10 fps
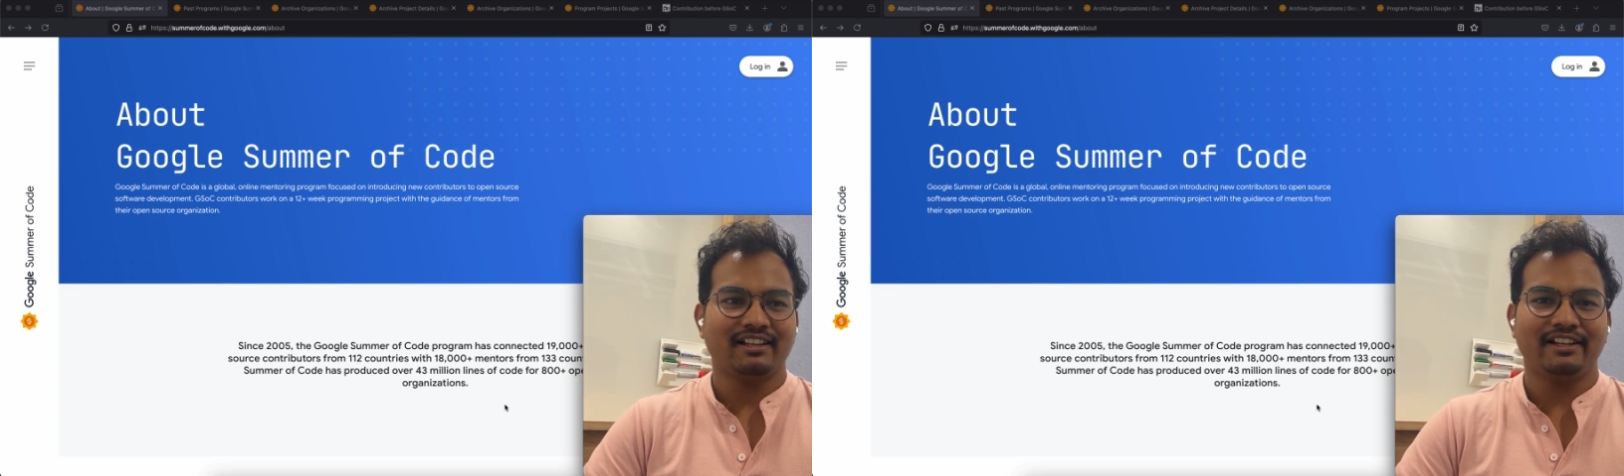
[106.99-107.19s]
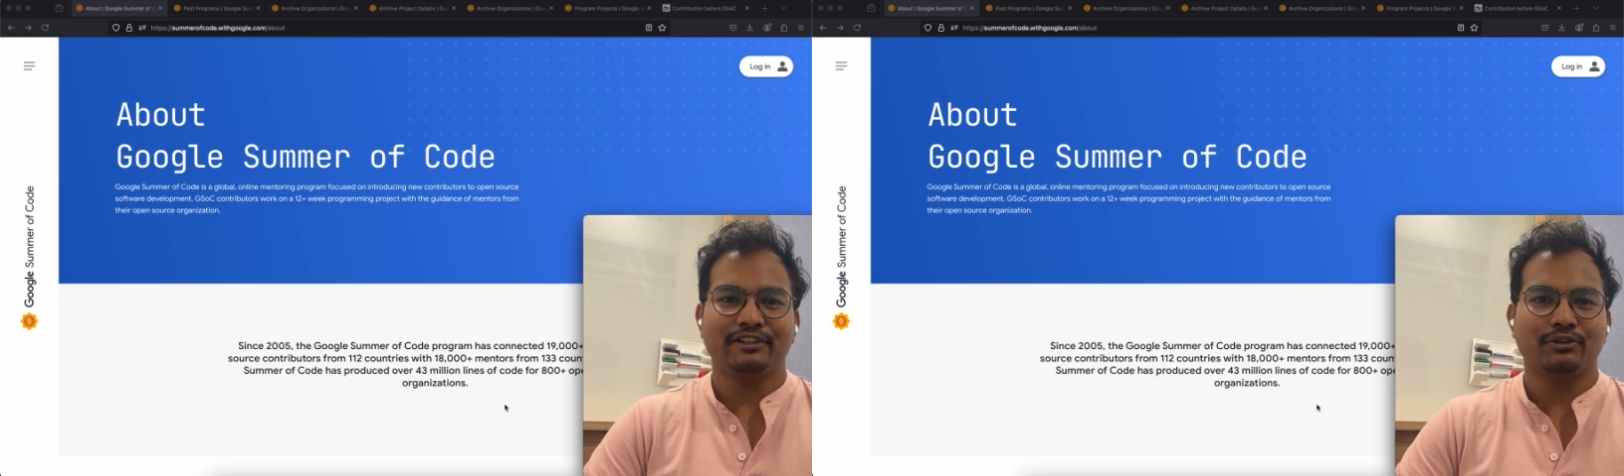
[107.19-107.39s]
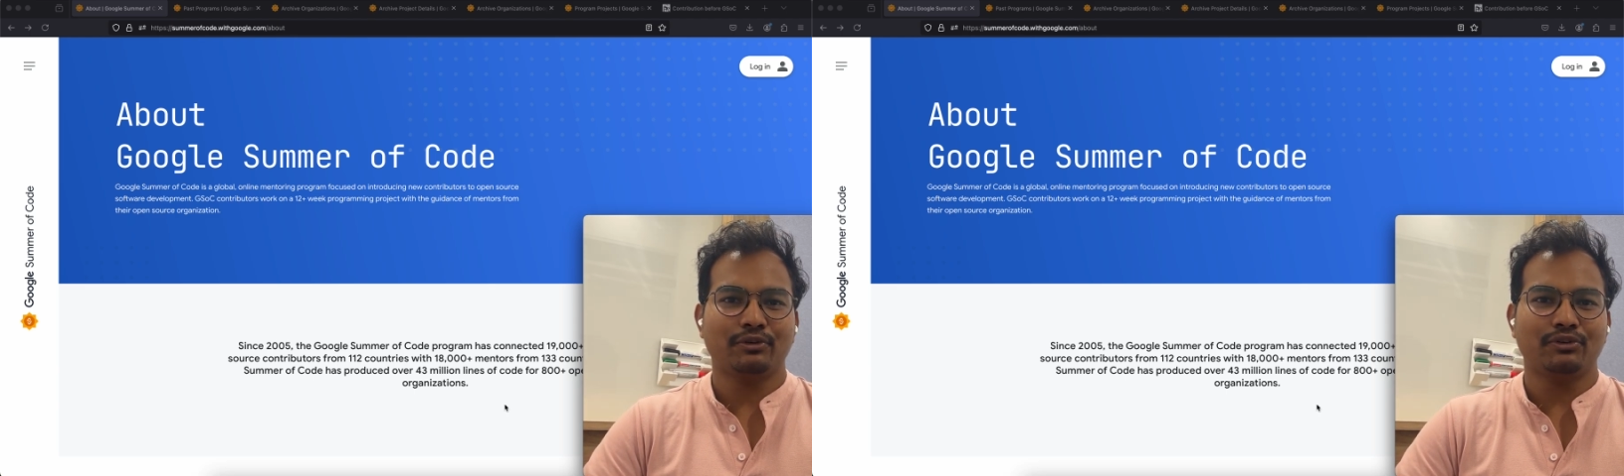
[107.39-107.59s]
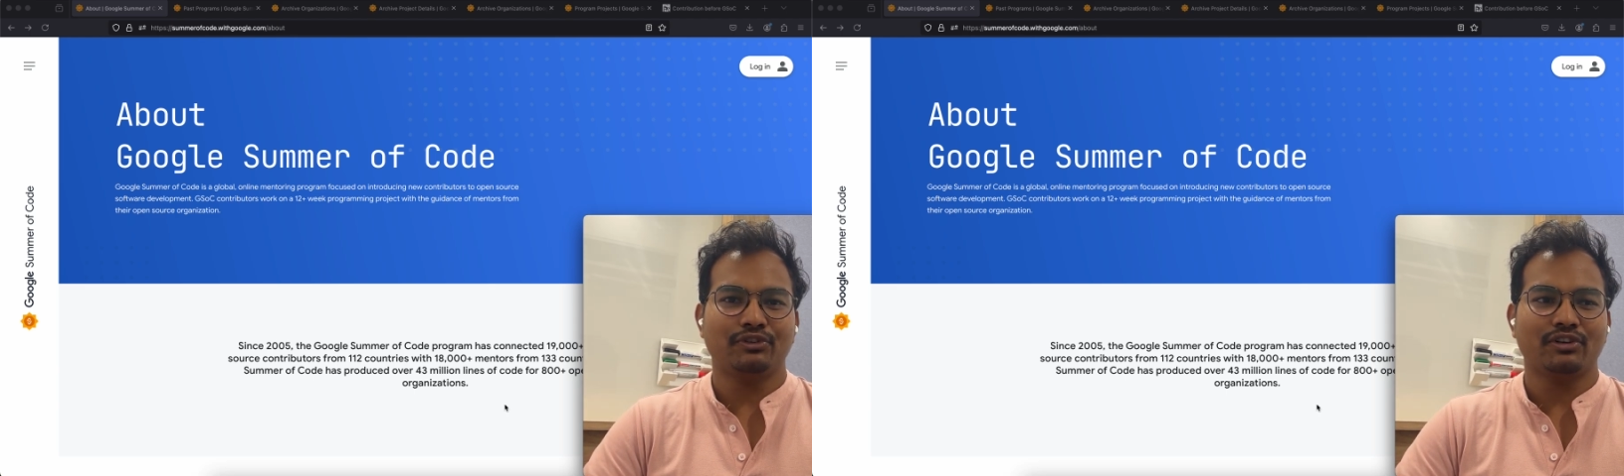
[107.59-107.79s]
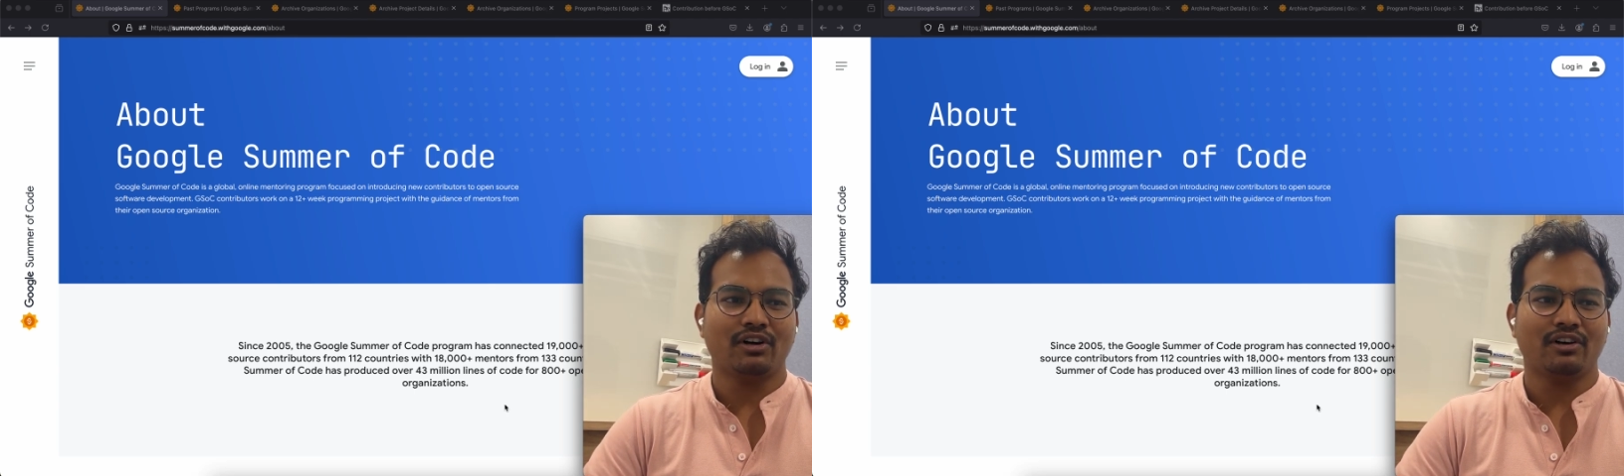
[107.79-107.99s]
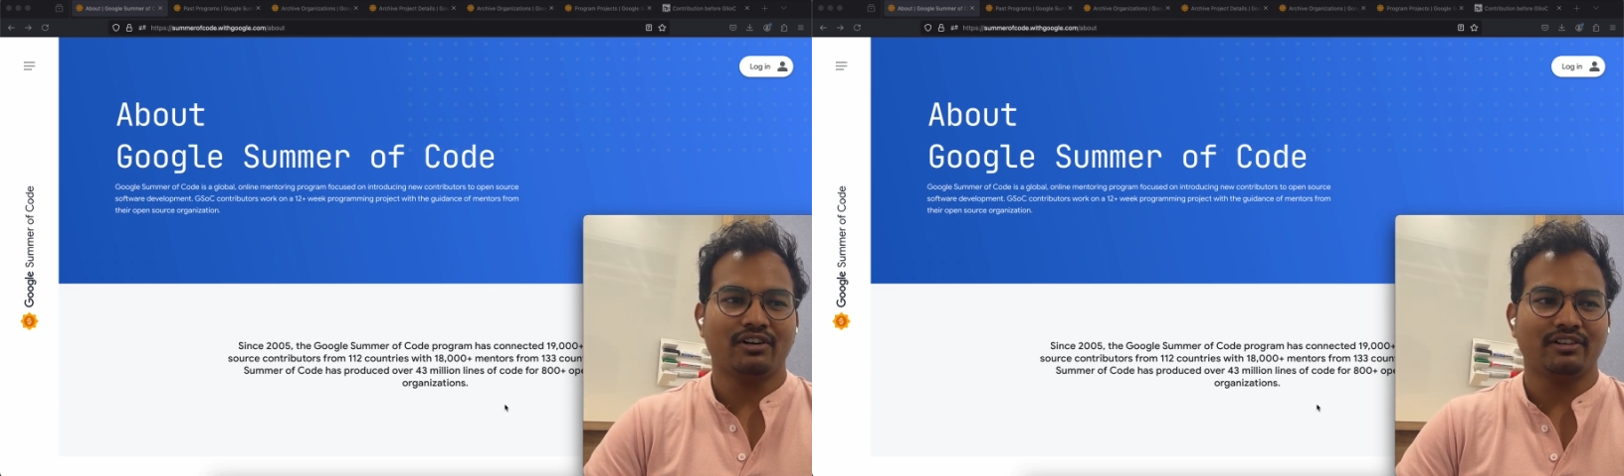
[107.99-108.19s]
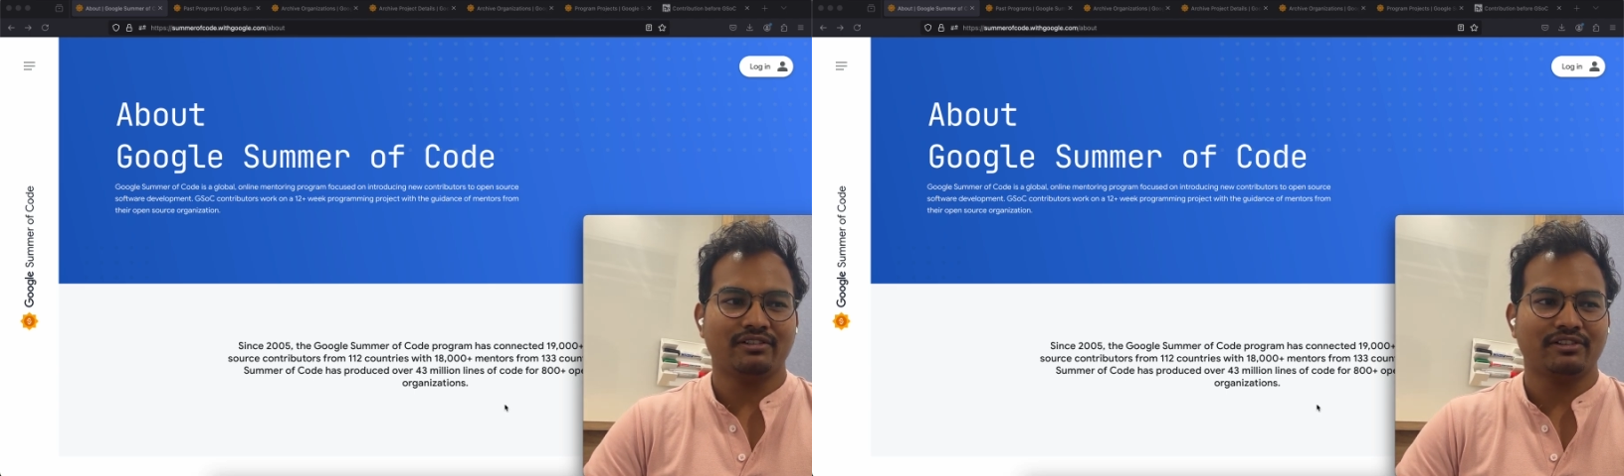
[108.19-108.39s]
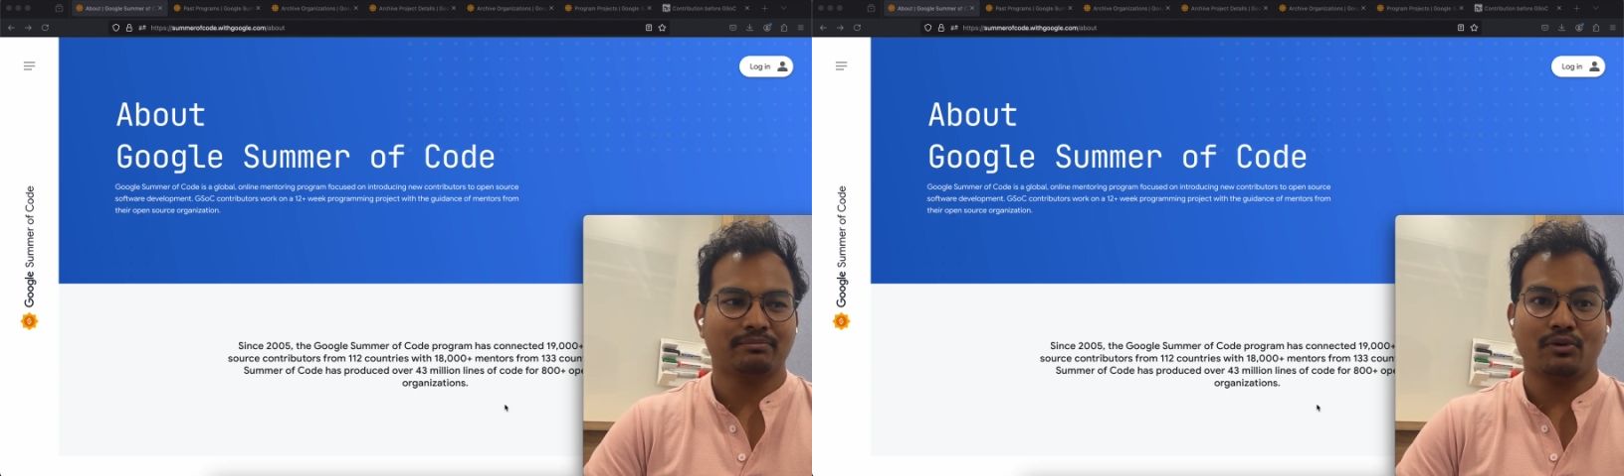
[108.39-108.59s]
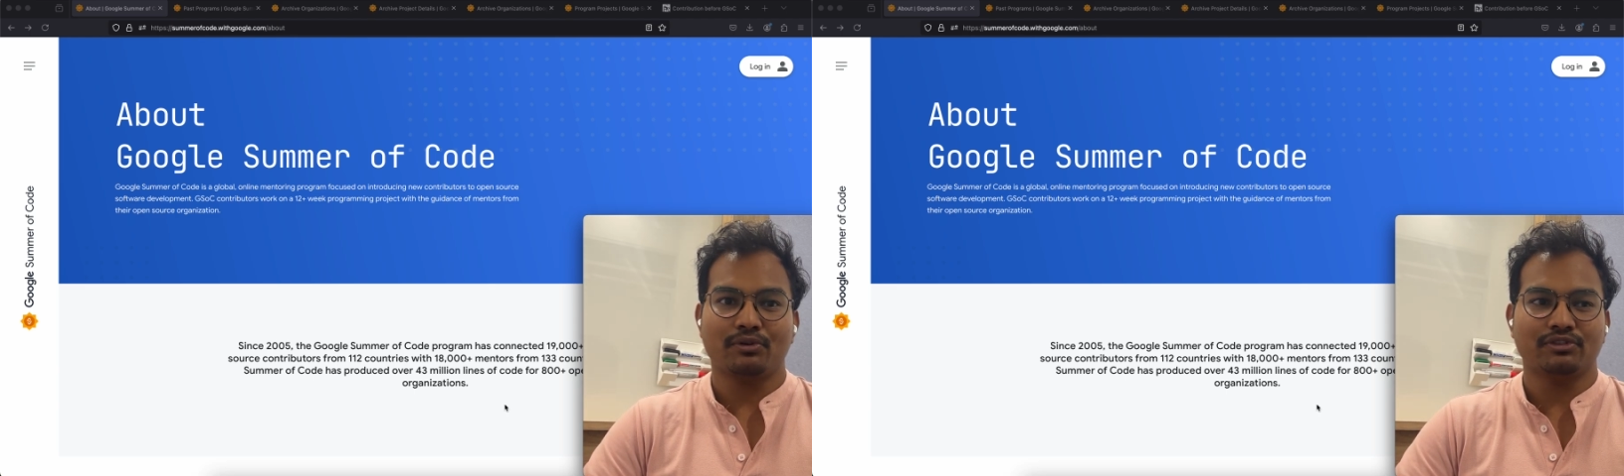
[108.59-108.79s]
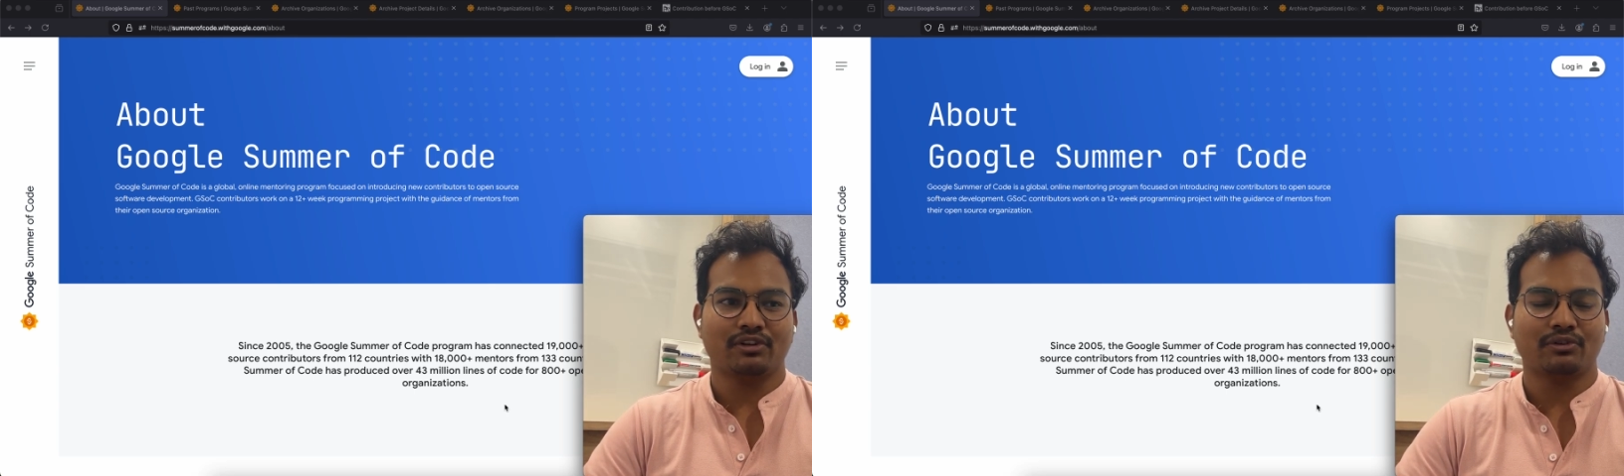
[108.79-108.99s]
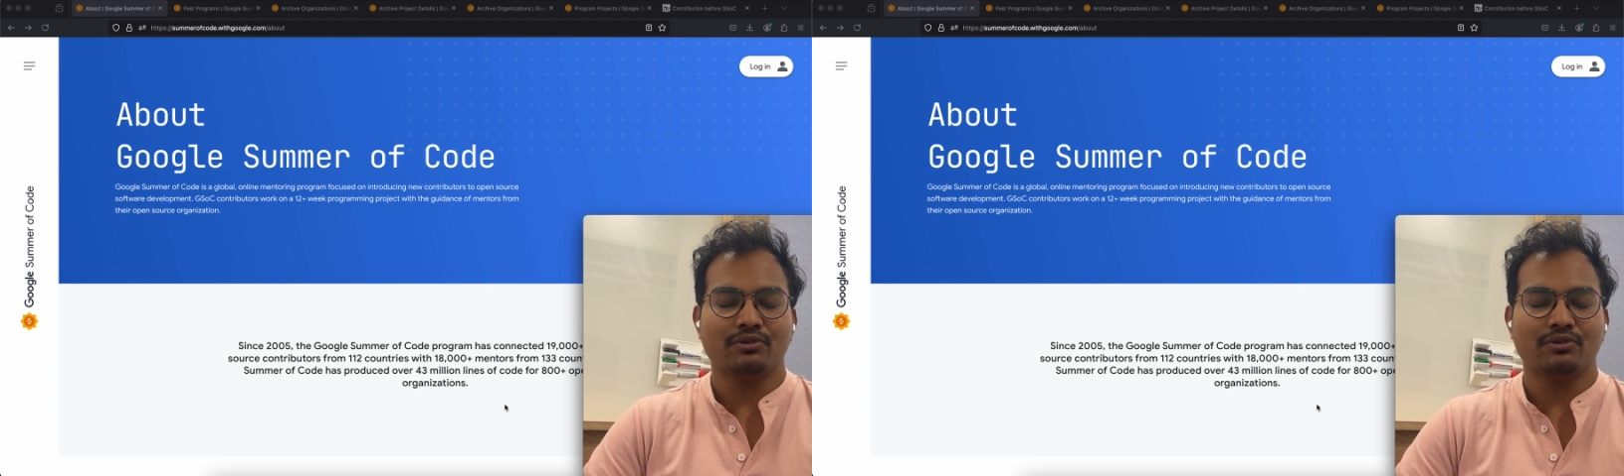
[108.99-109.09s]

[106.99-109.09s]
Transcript: in lead code or